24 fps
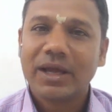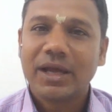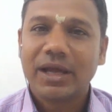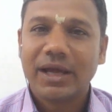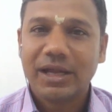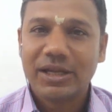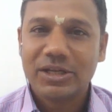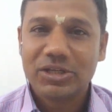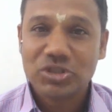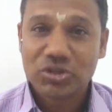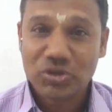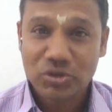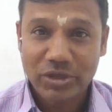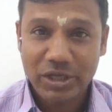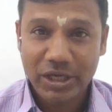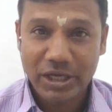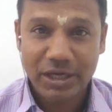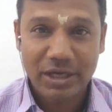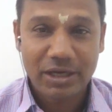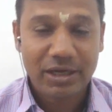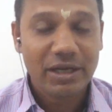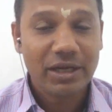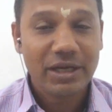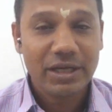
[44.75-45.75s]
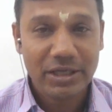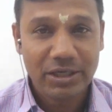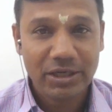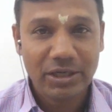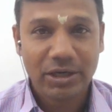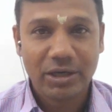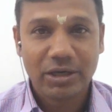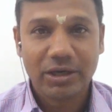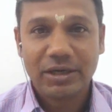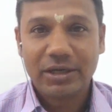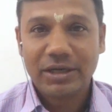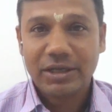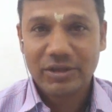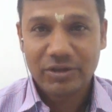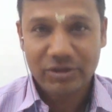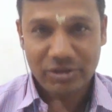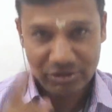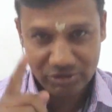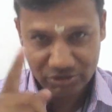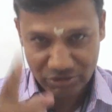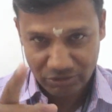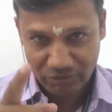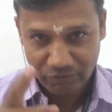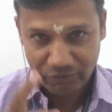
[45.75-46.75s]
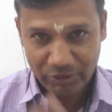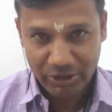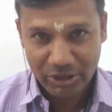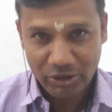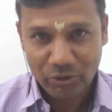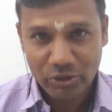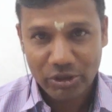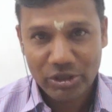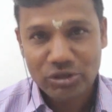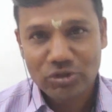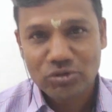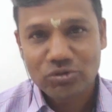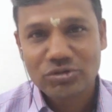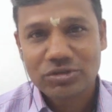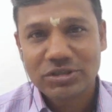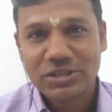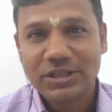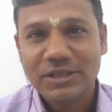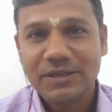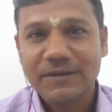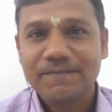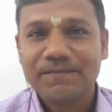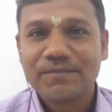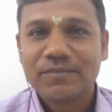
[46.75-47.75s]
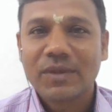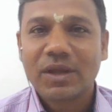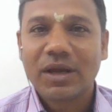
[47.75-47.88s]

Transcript: and today here in this we are going to see